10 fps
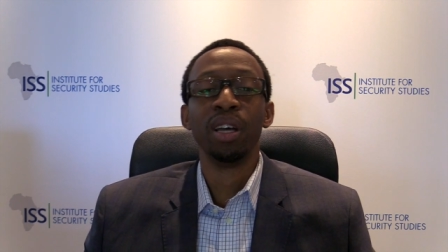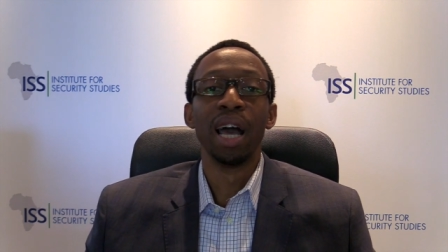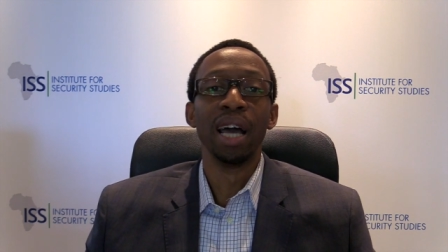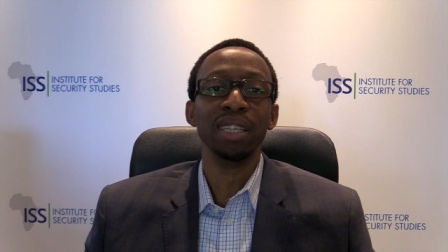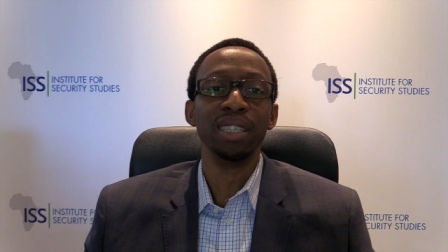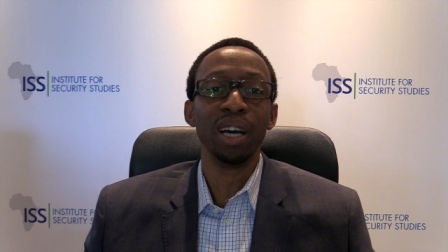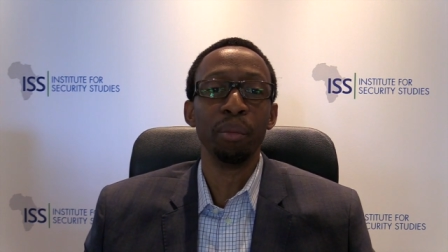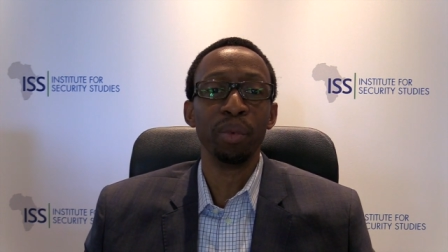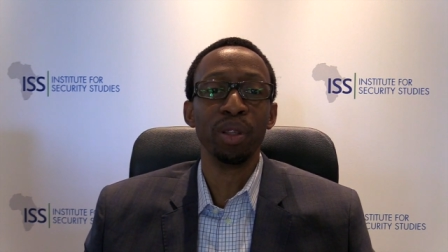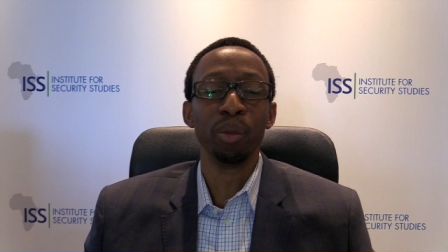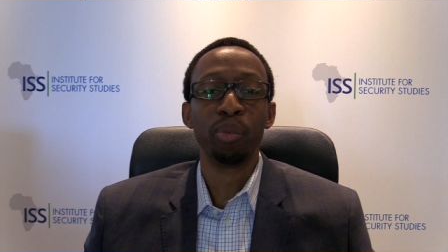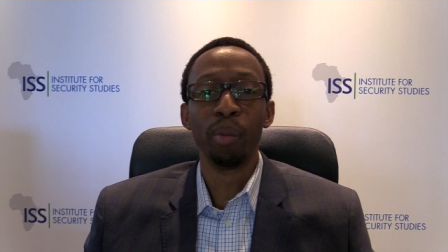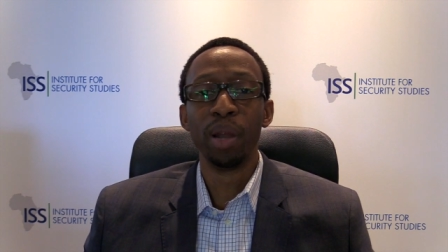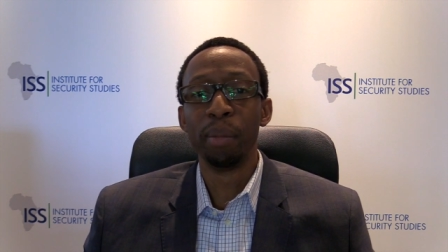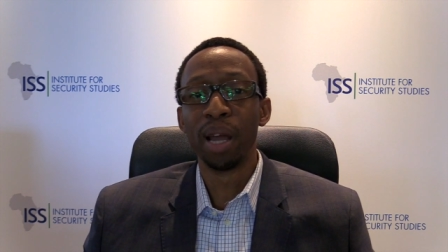And um, the
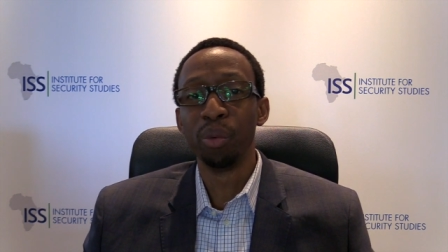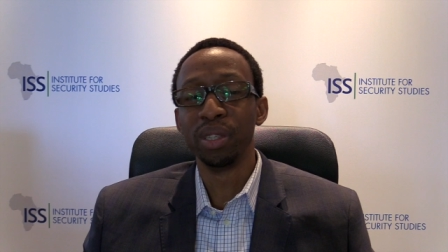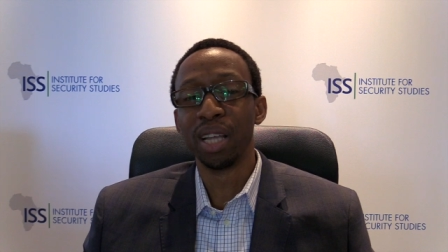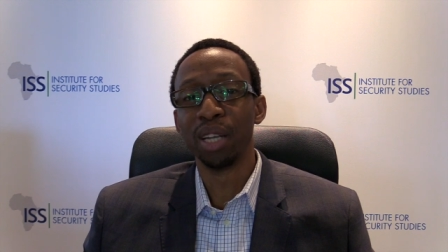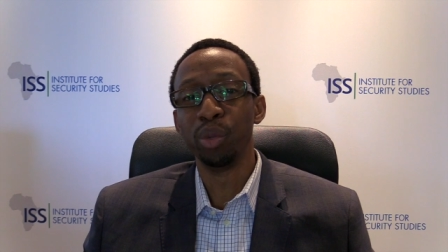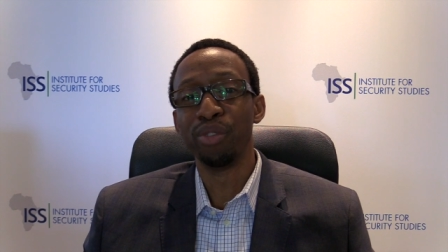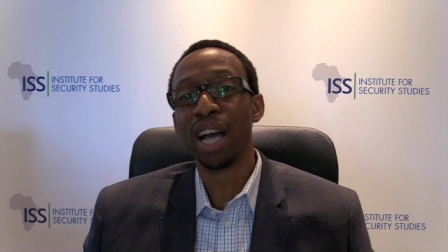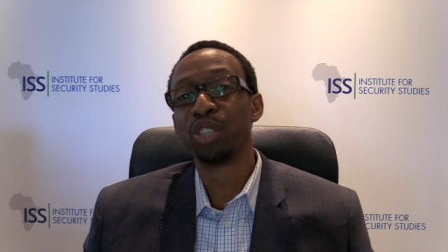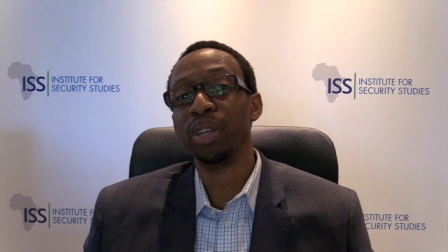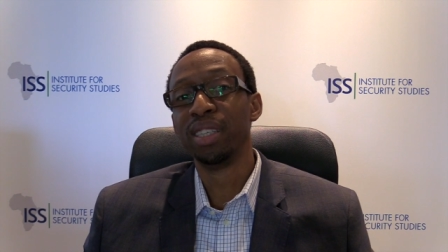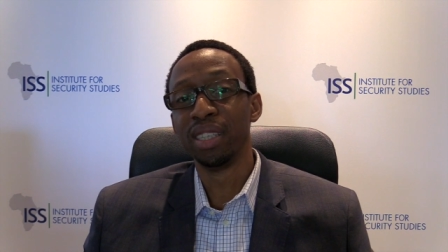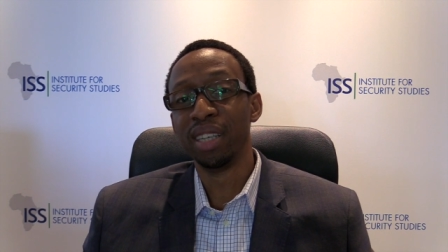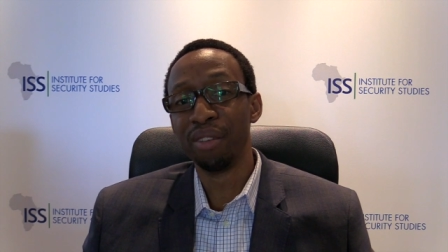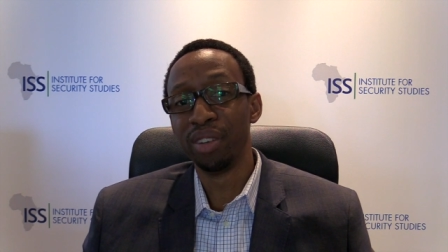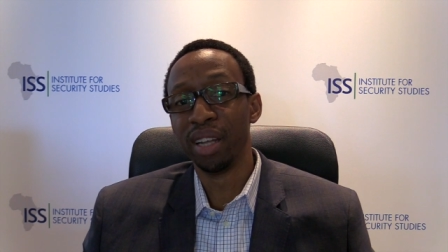problem now is that we've actually
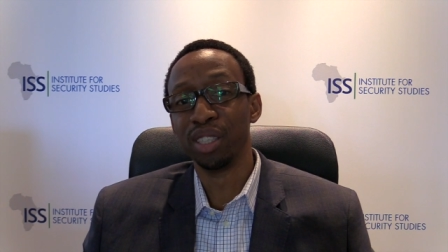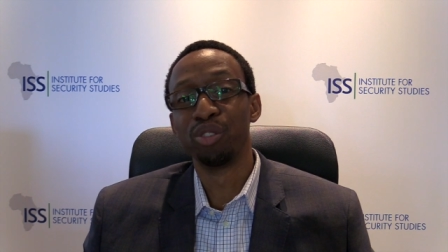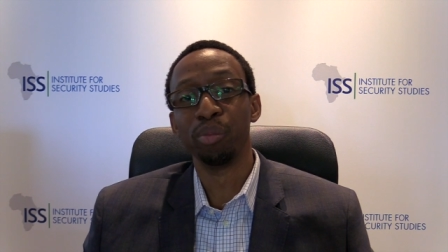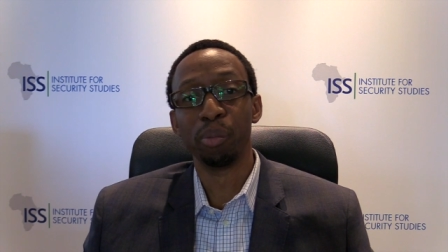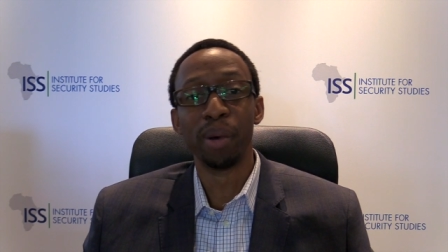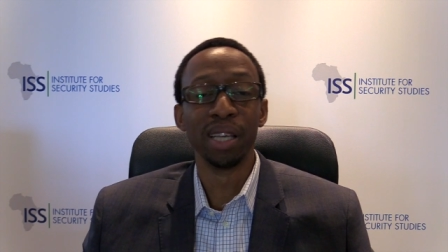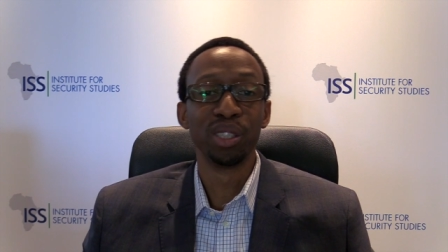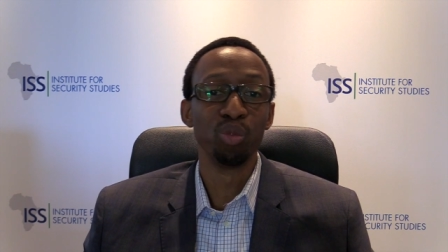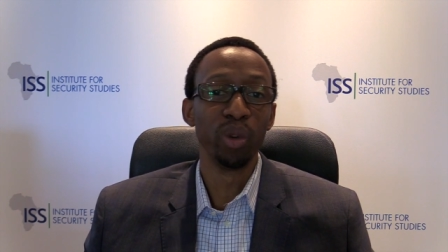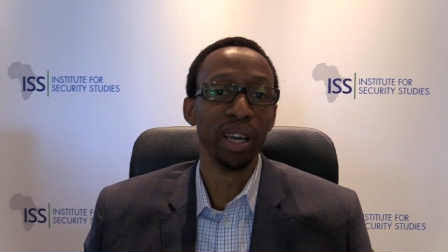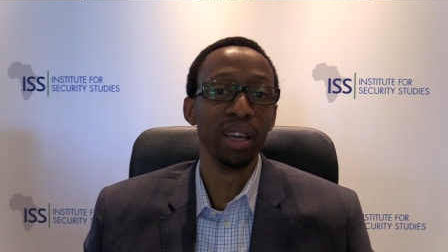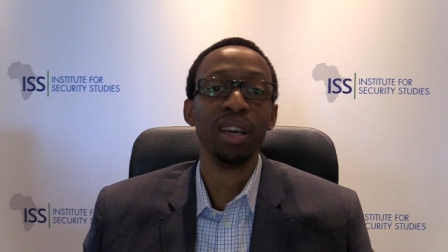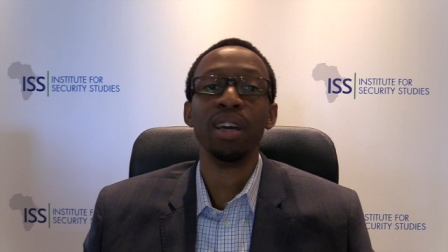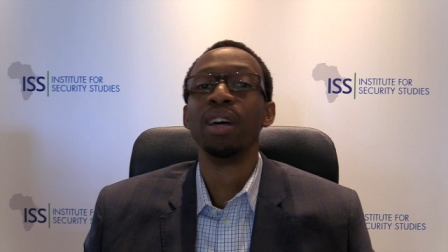seen evidence from the past where